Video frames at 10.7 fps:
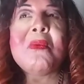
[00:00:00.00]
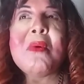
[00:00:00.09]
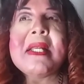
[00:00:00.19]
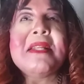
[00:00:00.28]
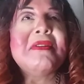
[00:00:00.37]

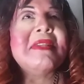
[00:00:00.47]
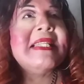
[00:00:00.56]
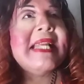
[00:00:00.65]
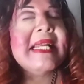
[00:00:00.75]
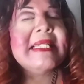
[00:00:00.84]
one of the
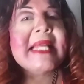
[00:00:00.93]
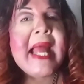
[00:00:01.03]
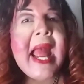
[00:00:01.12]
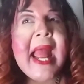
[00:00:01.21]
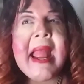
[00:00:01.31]
things
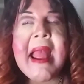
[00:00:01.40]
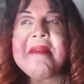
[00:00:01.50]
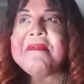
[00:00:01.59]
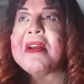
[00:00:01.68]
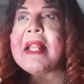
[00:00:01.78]
that
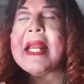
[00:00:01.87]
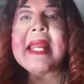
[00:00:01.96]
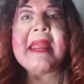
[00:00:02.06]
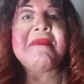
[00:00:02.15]
I felt like